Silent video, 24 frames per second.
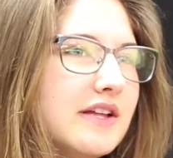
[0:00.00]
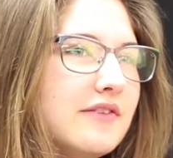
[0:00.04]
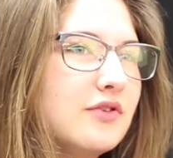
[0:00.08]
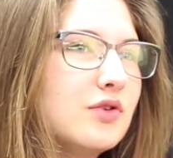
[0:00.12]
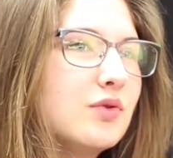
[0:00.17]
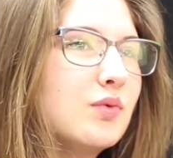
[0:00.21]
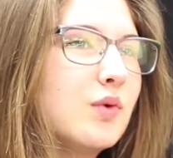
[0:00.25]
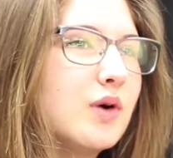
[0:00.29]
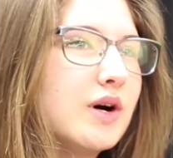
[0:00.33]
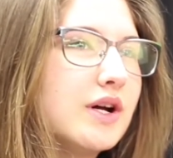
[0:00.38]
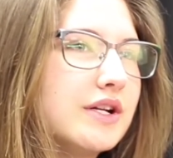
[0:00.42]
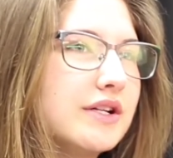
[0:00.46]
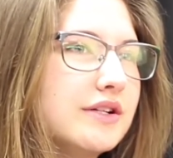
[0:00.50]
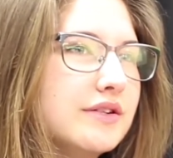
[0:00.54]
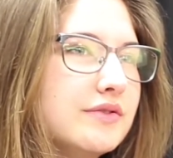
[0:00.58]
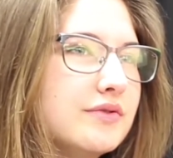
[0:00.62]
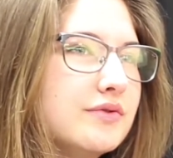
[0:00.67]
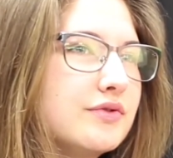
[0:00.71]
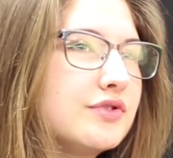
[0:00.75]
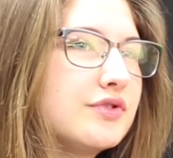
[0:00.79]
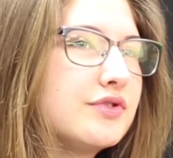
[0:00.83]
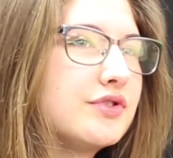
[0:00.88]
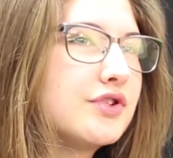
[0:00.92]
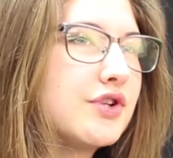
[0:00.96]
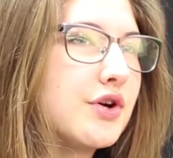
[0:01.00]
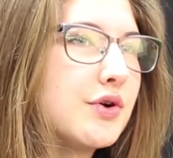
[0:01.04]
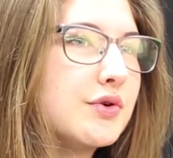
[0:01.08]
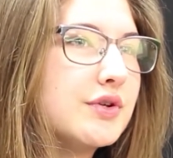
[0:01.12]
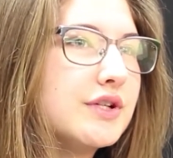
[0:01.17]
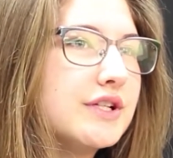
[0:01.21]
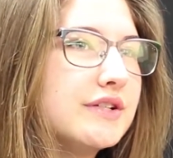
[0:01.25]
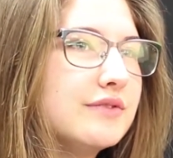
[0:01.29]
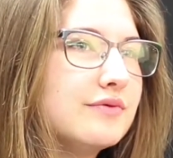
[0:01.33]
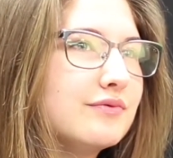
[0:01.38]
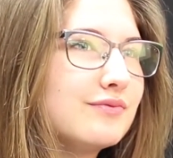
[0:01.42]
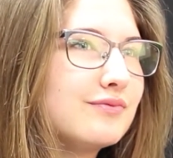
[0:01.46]
level one
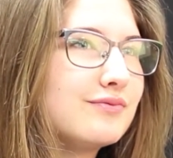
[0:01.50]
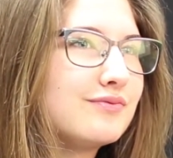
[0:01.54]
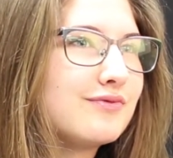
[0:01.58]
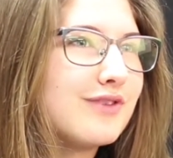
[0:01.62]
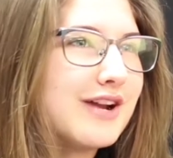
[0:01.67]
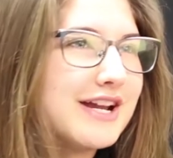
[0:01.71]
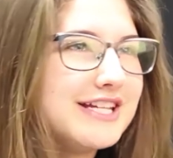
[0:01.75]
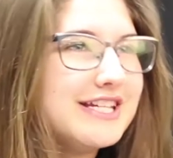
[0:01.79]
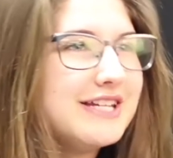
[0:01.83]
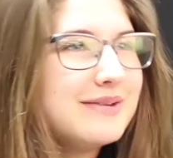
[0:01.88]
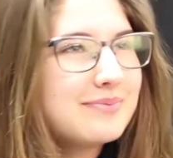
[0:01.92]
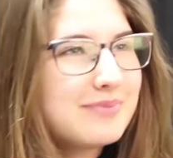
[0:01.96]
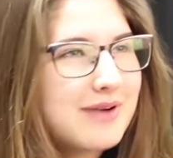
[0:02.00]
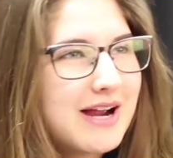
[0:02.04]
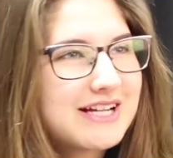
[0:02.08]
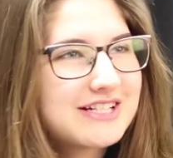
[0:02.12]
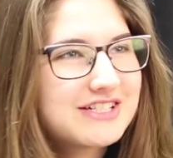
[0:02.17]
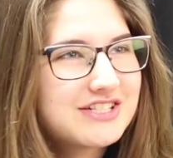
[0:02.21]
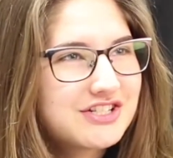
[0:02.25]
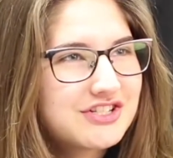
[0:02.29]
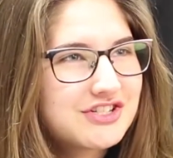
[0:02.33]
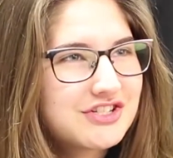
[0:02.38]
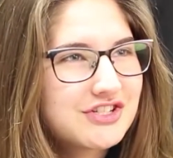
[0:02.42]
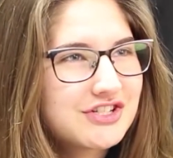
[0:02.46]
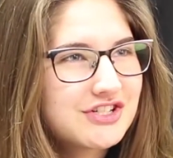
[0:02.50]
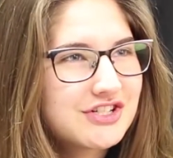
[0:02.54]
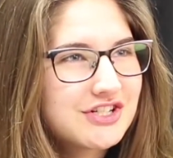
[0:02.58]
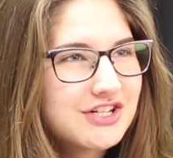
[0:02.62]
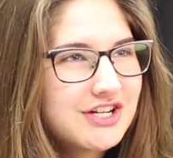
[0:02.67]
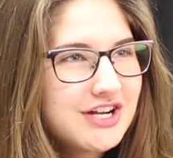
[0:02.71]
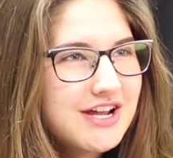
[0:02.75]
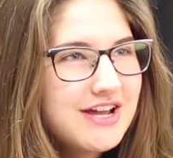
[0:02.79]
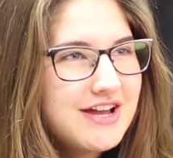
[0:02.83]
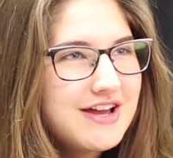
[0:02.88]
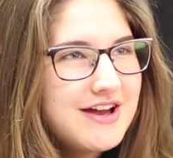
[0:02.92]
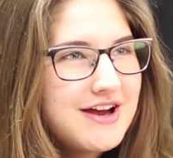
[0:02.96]
Shoden Reiki
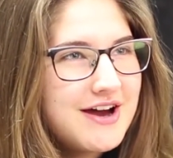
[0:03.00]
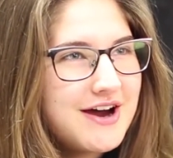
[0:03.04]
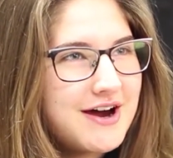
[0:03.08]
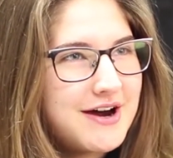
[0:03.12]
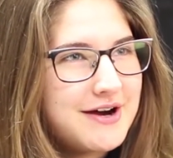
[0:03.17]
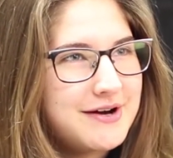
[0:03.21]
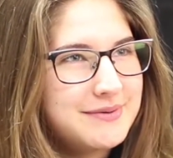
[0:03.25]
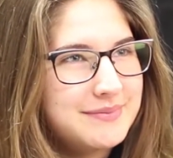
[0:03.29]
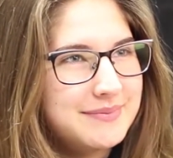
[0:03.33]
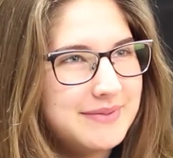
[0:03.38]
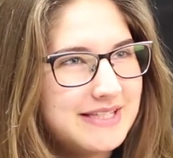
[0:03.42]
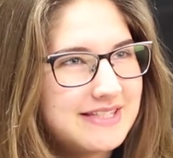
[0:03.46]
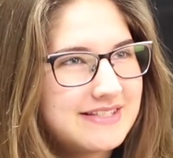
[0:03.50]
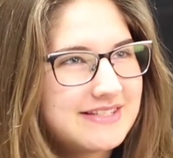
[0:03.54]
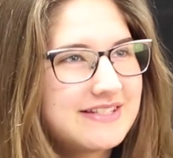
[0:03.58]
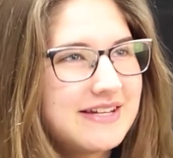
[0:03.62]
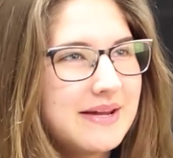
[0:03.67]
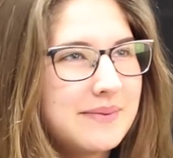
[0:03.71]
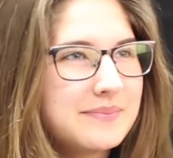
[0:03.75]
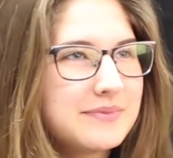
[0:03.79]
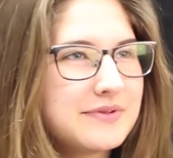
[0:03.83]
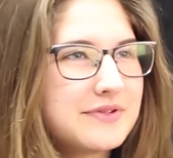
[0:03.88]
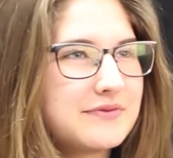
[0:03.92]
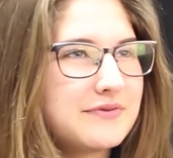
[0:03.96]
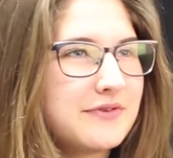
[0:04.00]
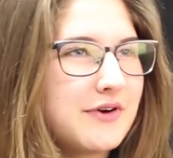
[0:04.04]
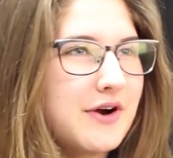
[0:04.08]
practitioner. Um, it stems